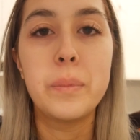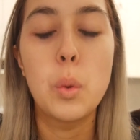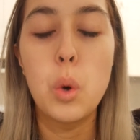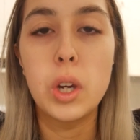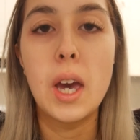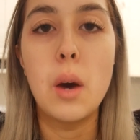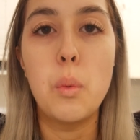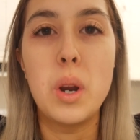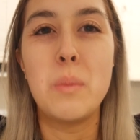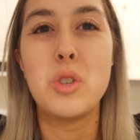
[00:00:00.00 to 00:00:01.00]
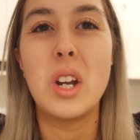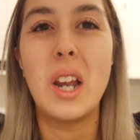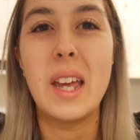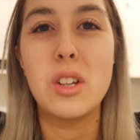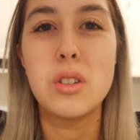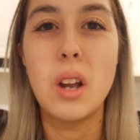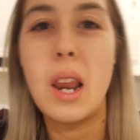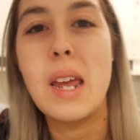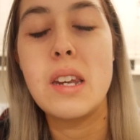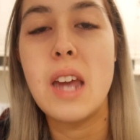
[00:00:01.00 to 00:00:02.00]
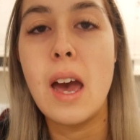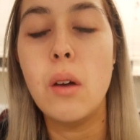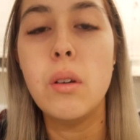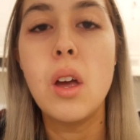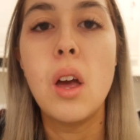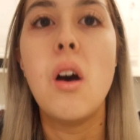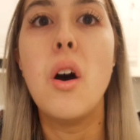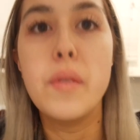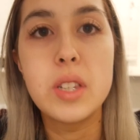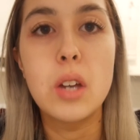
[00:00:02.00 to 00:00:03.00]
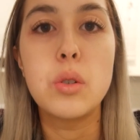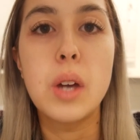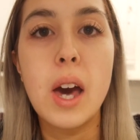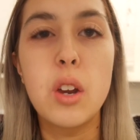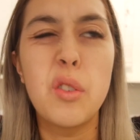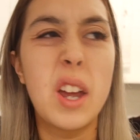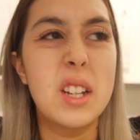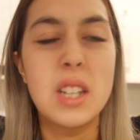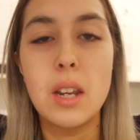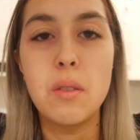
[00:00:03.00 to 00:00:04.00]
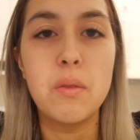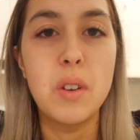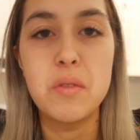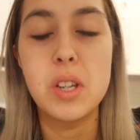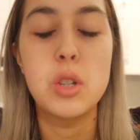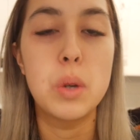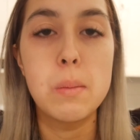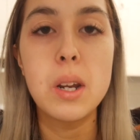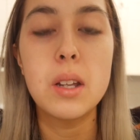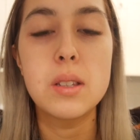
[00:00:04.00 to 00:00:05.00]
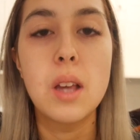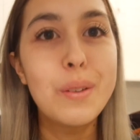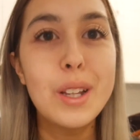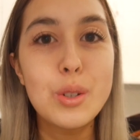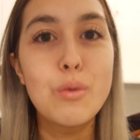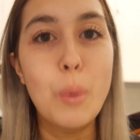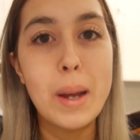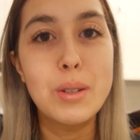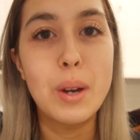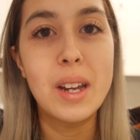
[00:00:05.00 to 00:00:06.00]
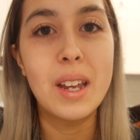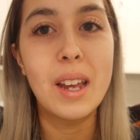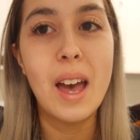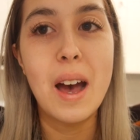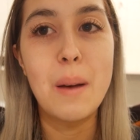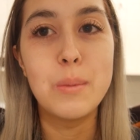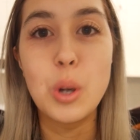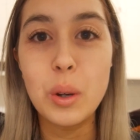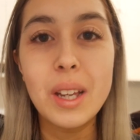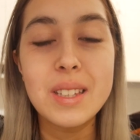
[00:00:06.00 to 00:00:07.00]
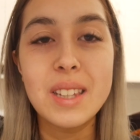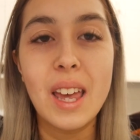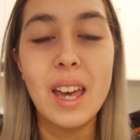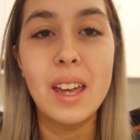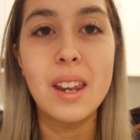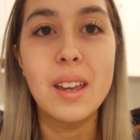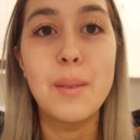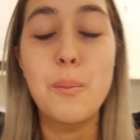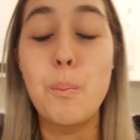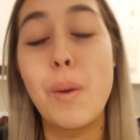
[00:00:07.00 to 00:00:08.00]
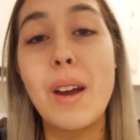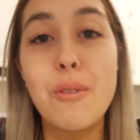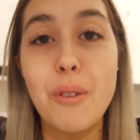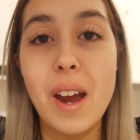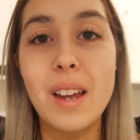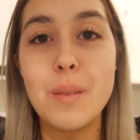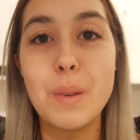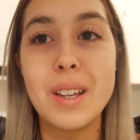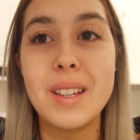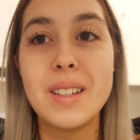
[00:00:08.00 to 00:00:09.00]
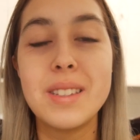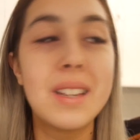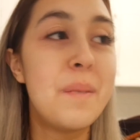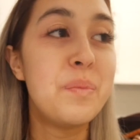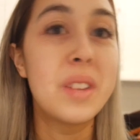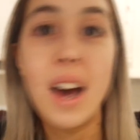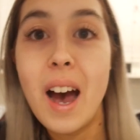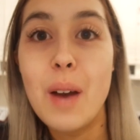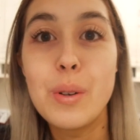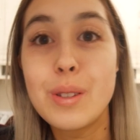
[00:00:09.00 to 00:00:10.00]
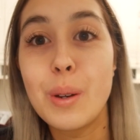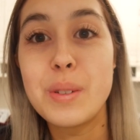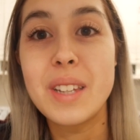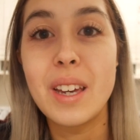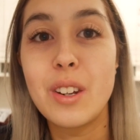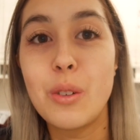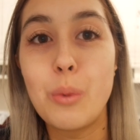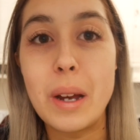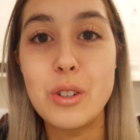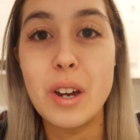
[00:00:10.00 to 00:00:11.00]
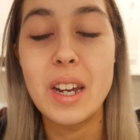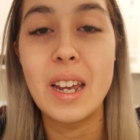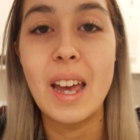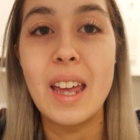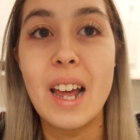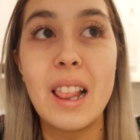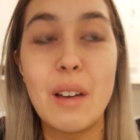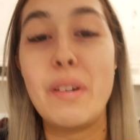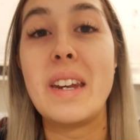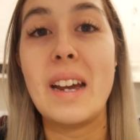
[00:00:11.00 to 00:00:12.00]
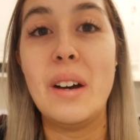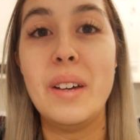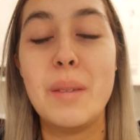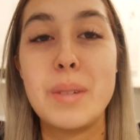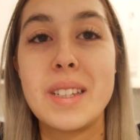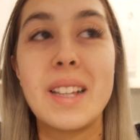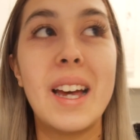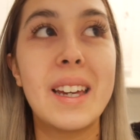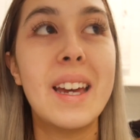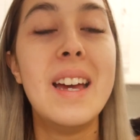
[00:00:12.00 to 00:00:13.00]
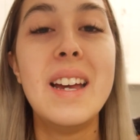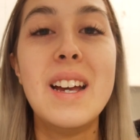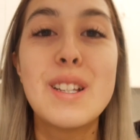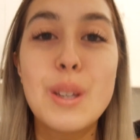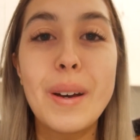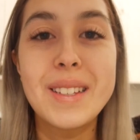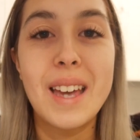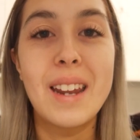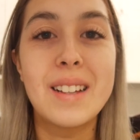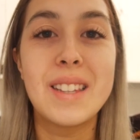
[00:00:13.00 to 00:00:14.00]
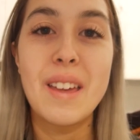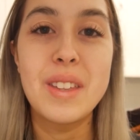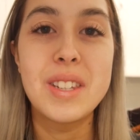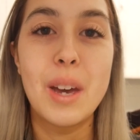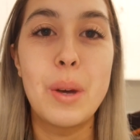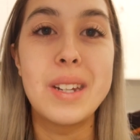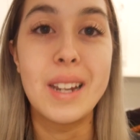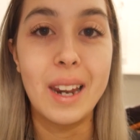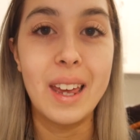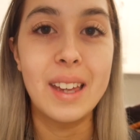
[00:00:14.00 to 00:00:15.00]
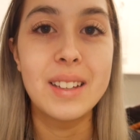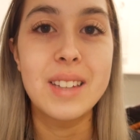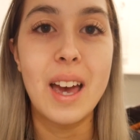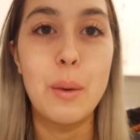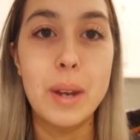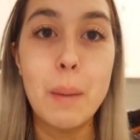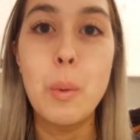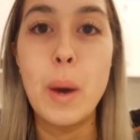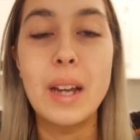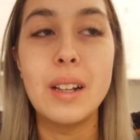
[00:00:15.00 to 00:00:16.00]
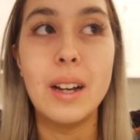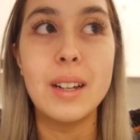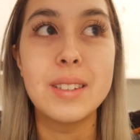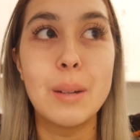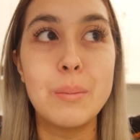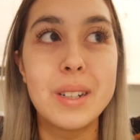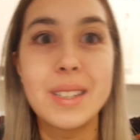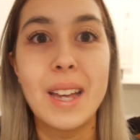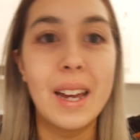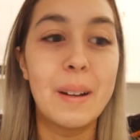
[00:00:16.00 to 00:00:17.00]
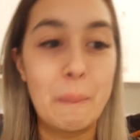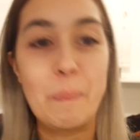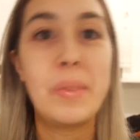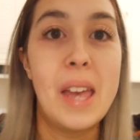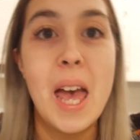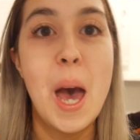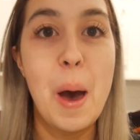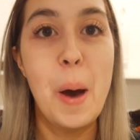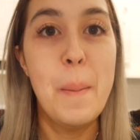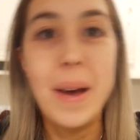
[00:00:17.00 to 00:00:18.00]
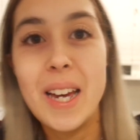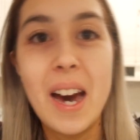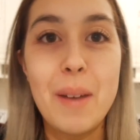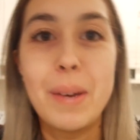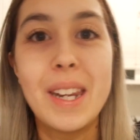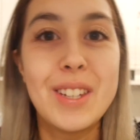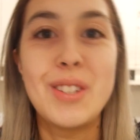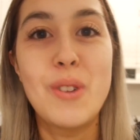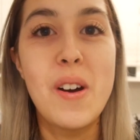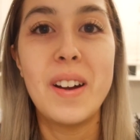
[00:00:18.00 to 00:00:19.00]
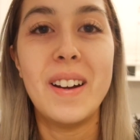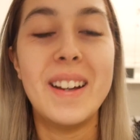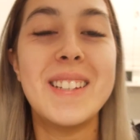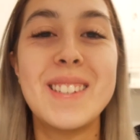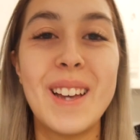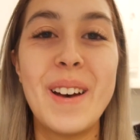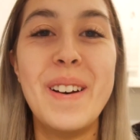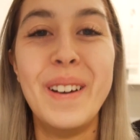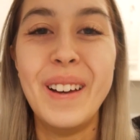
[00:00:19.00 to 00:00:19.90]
workout when I'm trying to like lean down. Obviously I'll do cardio for like 10, 15, 20 minutes. Definitely do weight training. Don't get scared. Bring a friend, because I was so scared of weight training and I love it now, and I'm just like so excited because the other day when I did legs I went up a weight class and I'm just like, oh my god, I'm getting stronger. So